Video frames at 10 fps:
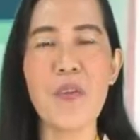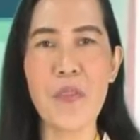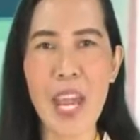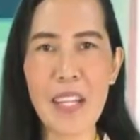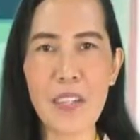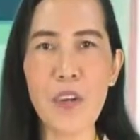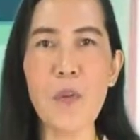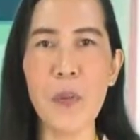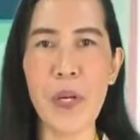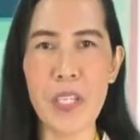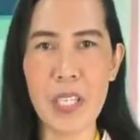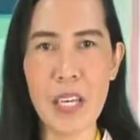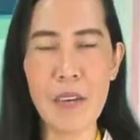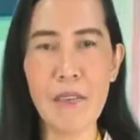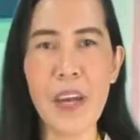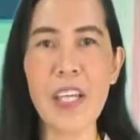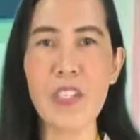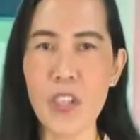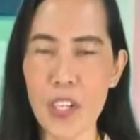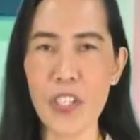Rate of perceived
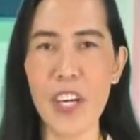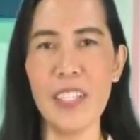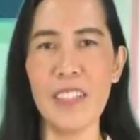exertion.